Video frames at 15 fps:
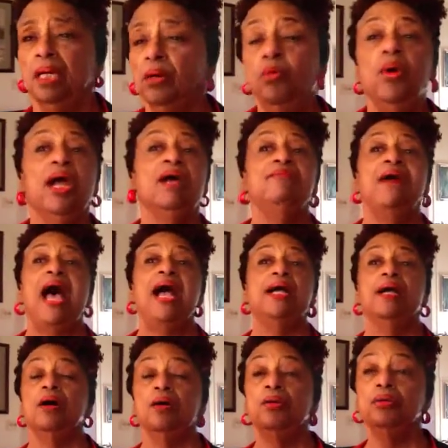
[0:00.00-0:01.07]
Wherever I
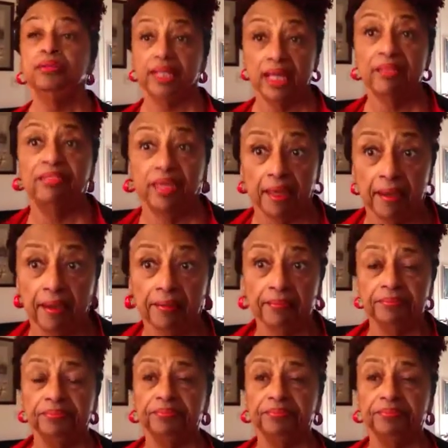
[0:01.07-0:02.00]
go, they're there.